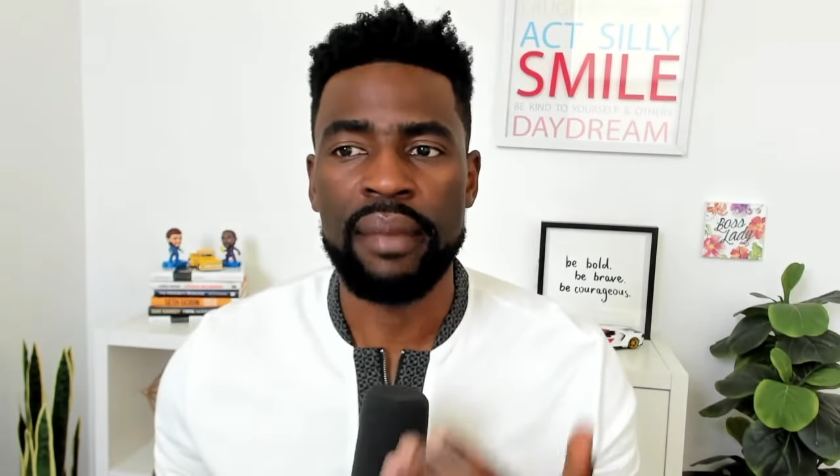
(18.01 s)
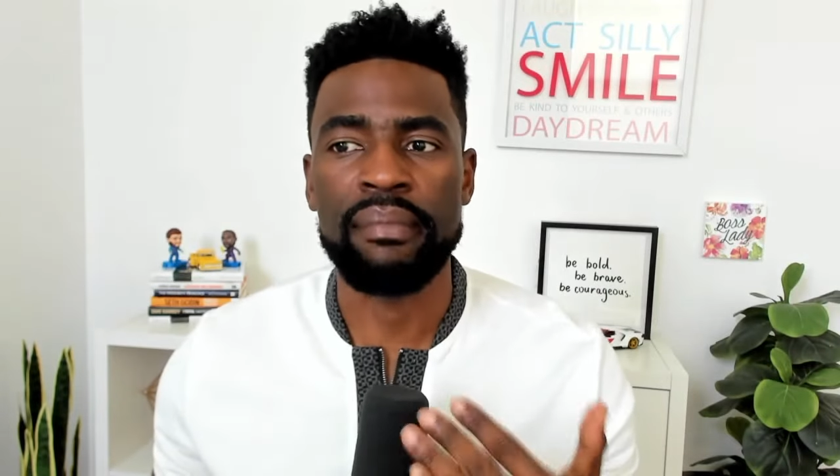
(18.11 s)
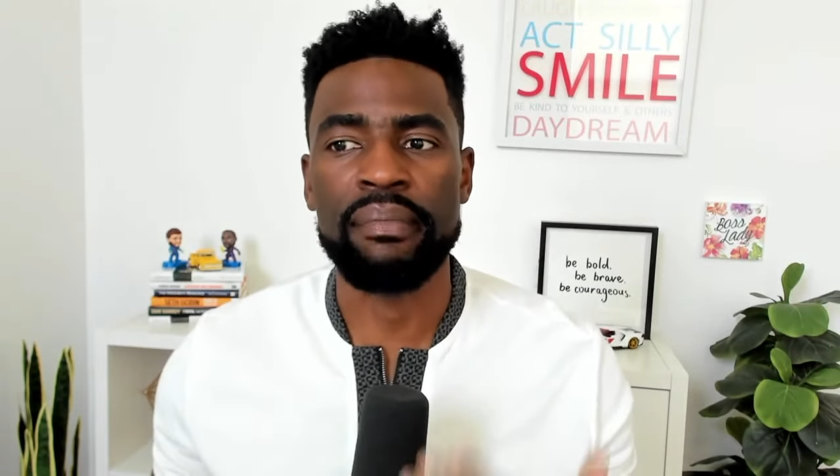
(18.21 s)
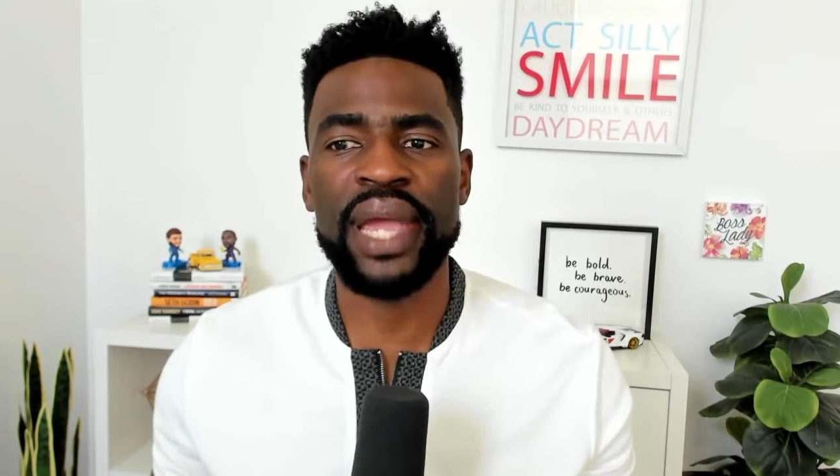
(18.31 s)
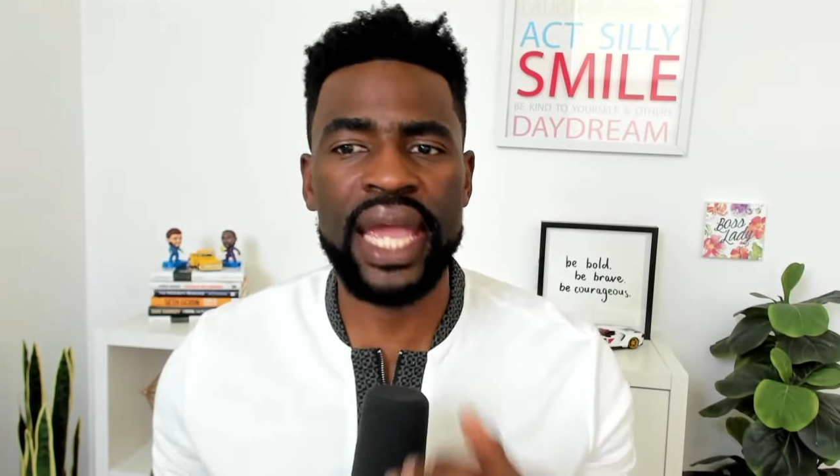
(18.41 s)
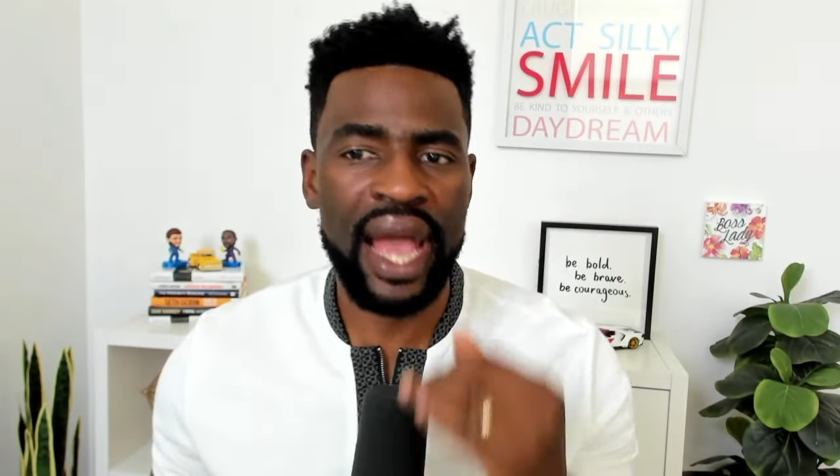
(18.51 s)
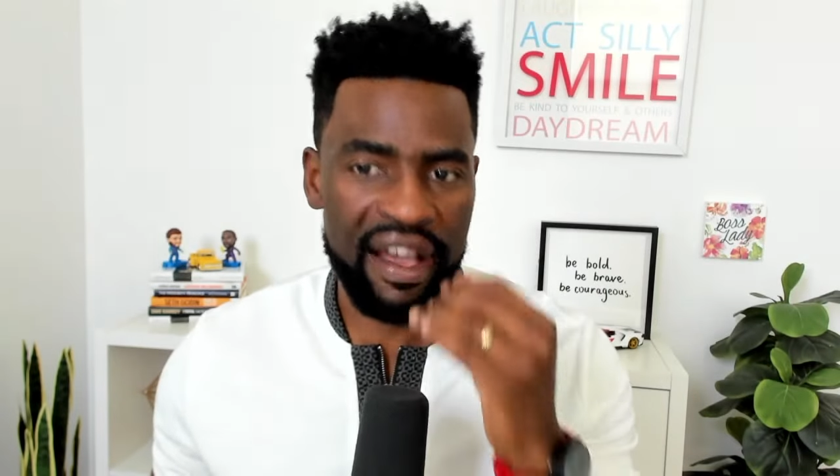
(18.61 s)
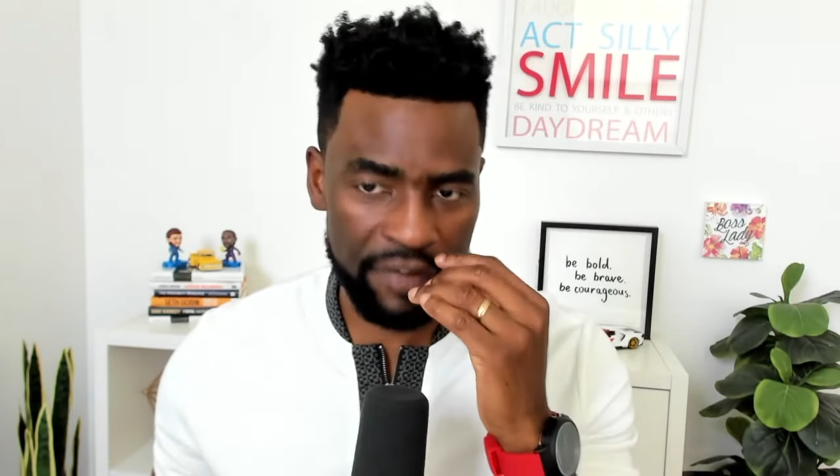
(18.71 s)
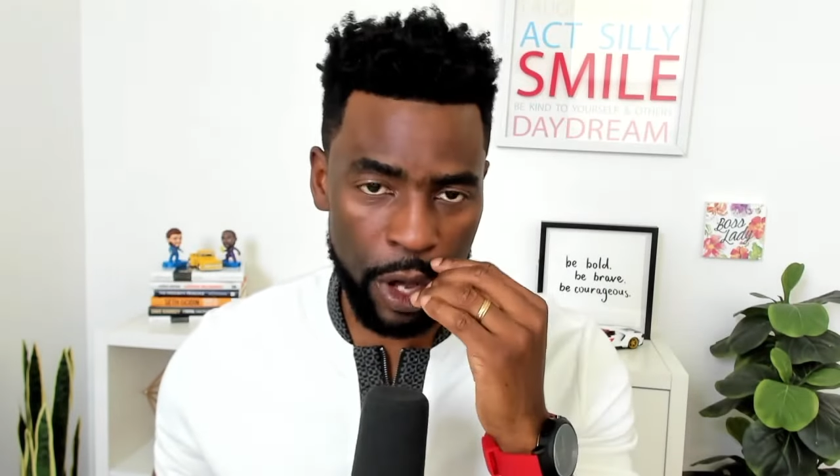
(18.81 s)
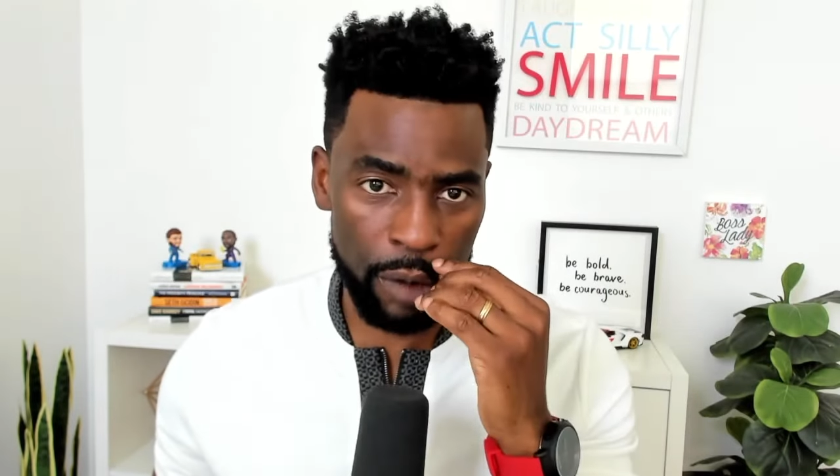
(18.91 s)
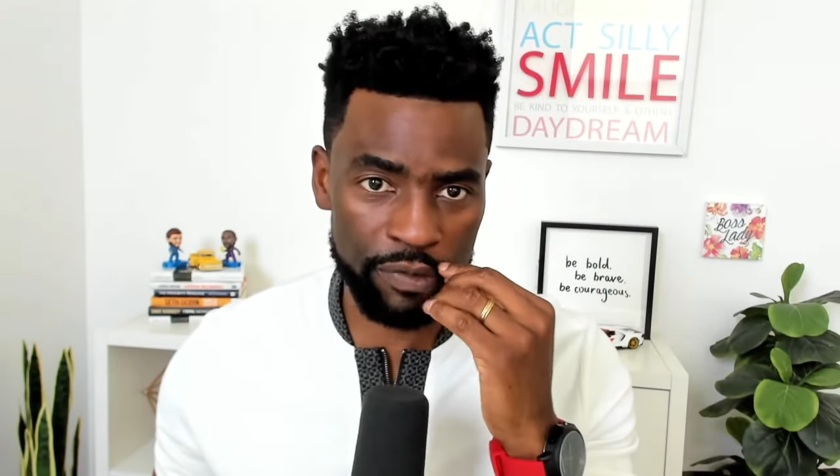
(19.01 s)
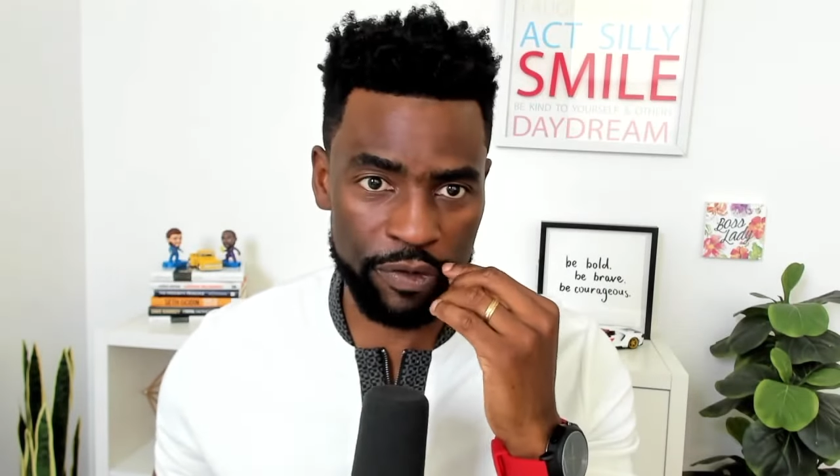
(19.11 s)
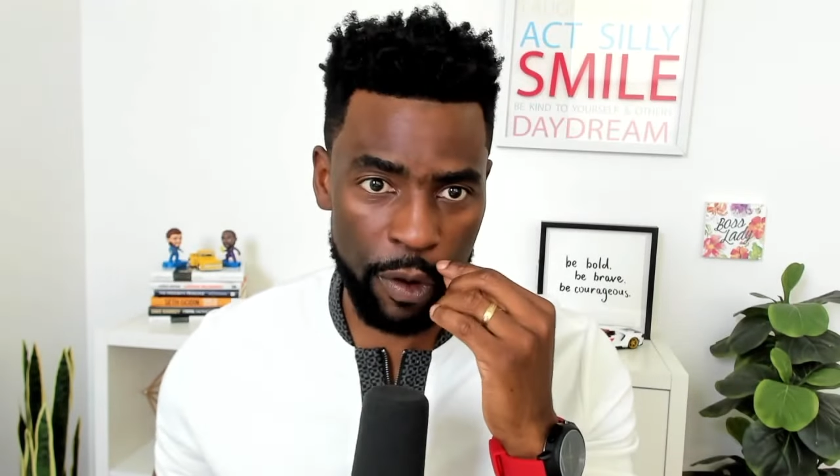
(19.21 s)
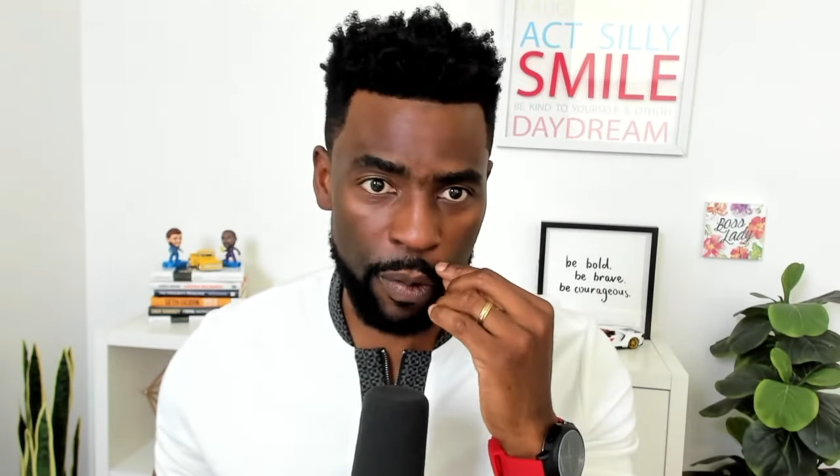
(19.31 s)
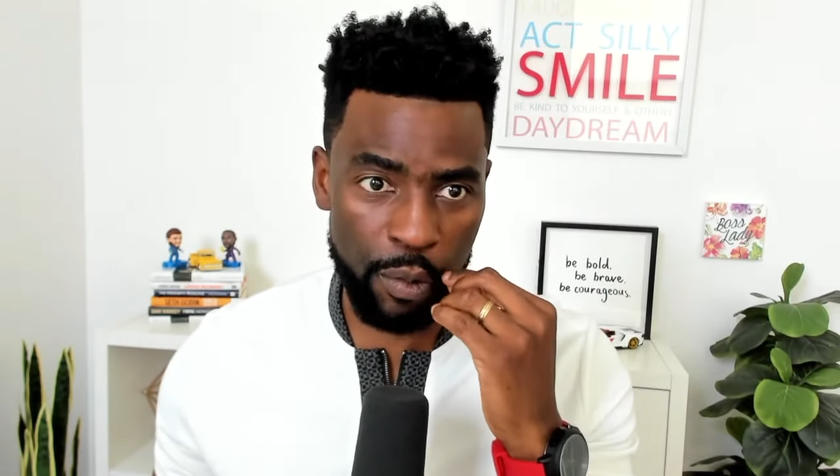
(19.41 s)
may have come
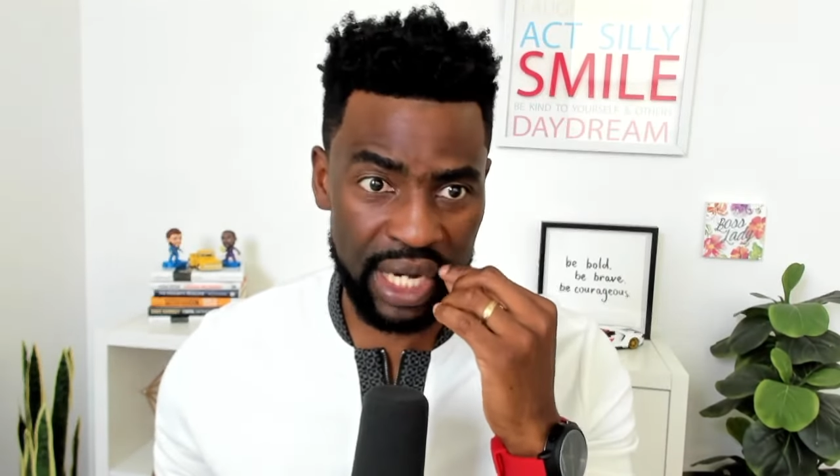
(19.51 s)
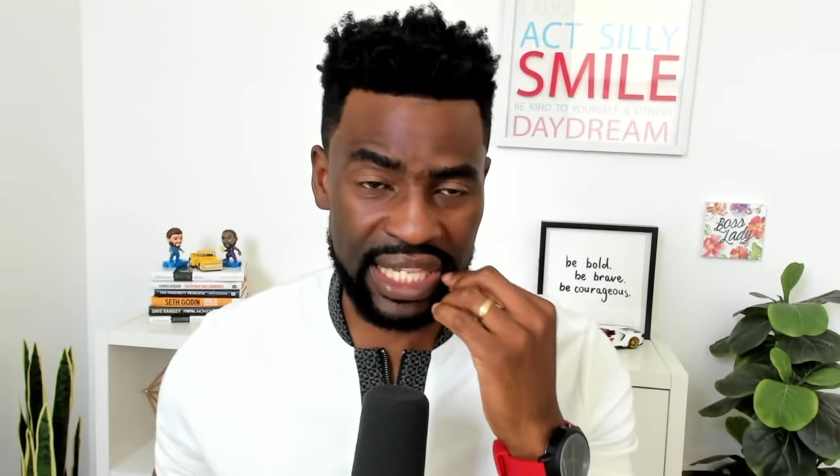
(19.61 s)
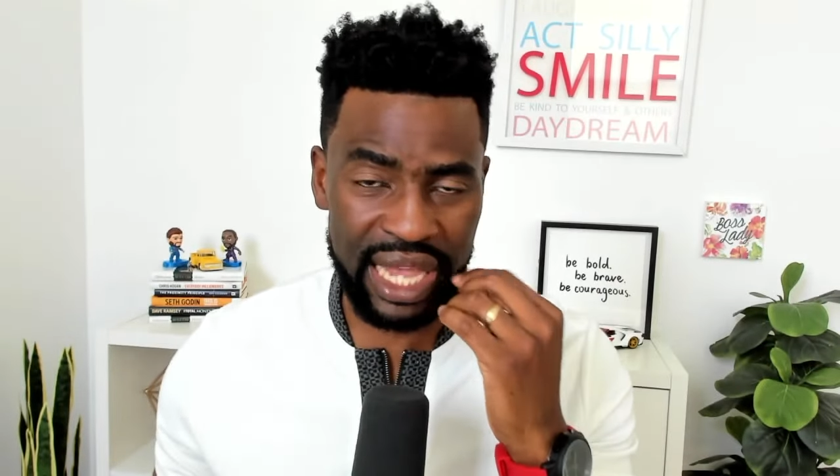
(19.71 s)
from what is